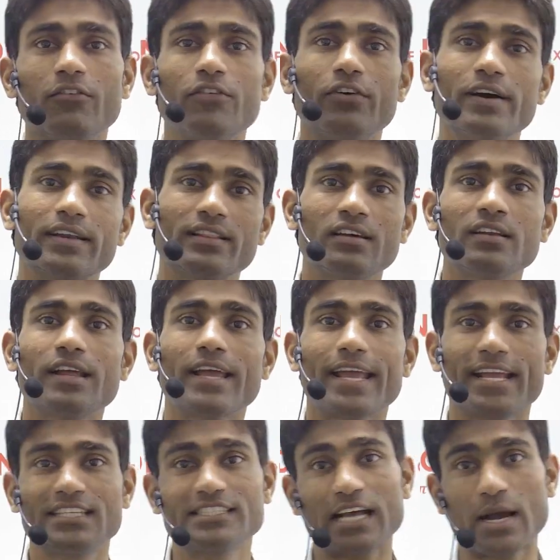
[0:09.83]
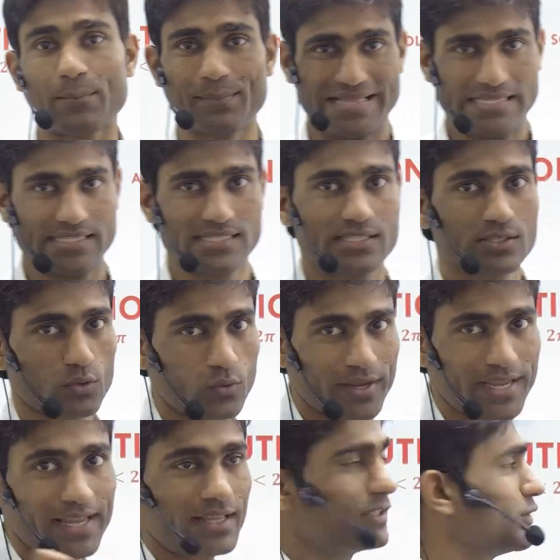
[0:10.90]
further examples.
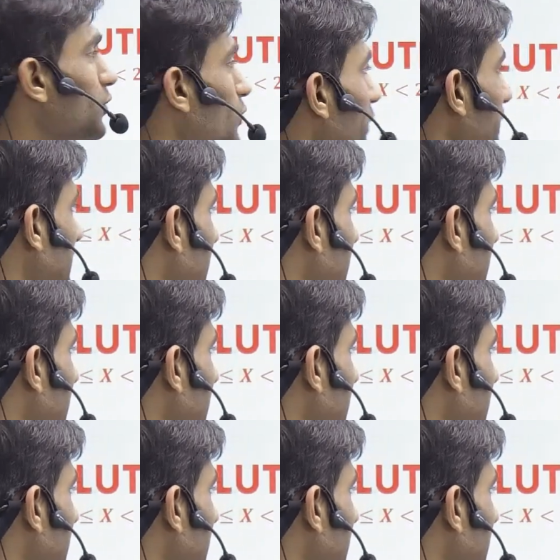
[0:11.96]
Okay, so see